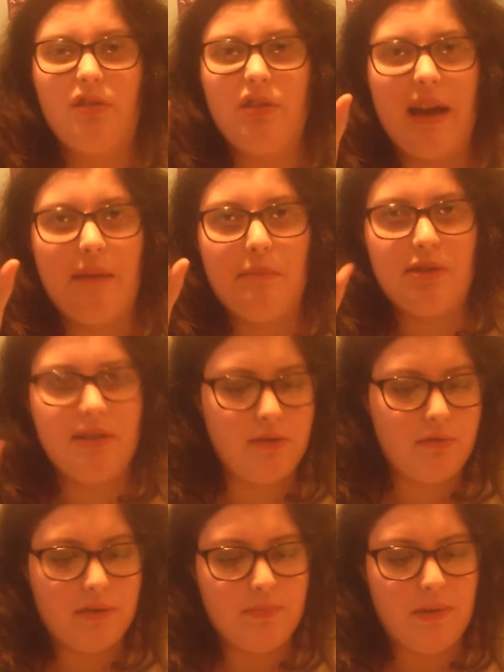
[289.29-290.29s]
know how much this
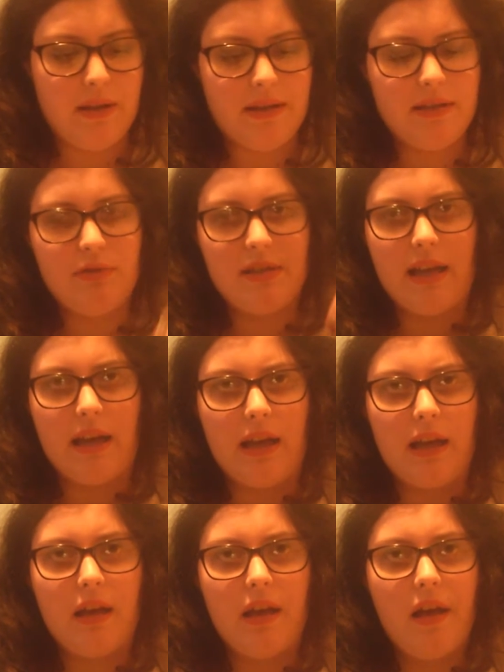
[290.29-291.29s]
was, but this was like